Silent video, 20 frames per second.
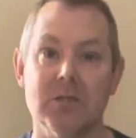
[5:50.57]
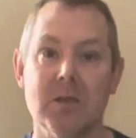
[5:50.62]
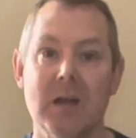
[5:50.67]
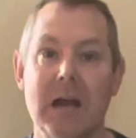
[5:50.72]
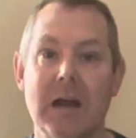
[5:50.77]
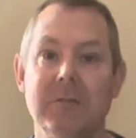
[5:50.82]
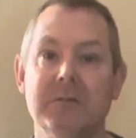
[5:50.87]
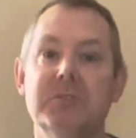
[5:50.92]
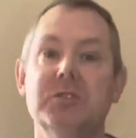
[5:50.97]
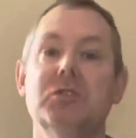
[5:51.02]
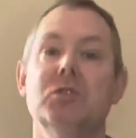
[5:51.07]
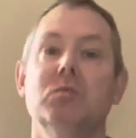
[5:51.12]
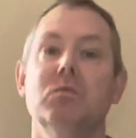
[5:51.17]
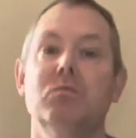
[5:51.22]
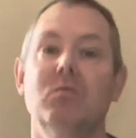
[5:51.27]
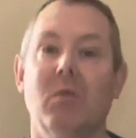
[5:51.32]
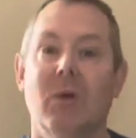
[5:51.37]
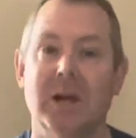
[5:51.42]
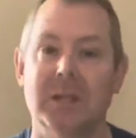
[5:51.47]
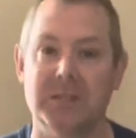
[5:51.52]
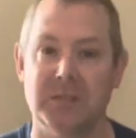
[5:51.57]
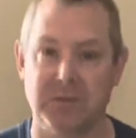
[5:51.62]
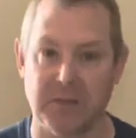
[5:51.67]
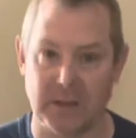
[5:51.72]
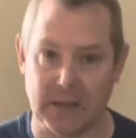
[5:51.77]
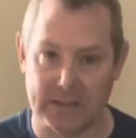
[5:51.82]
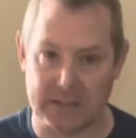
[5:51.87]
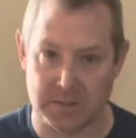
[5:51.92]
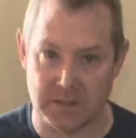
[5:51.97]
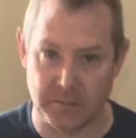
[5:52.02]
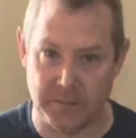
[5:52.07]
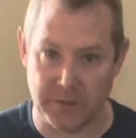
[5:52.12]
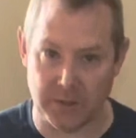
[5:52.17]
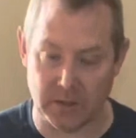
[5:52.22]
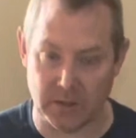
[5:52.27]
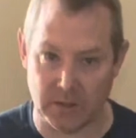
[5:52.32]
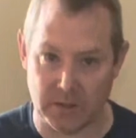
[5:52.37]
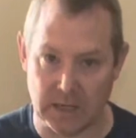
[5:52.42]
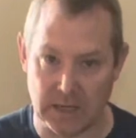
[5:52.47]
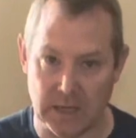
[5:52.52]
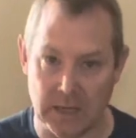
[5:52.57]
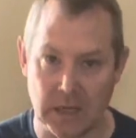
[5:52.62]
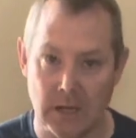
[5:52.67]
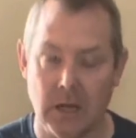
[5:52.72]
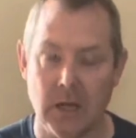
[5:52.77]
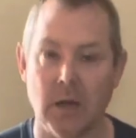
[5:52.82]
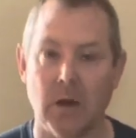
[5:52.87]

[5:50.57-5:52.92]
you have too much flexibility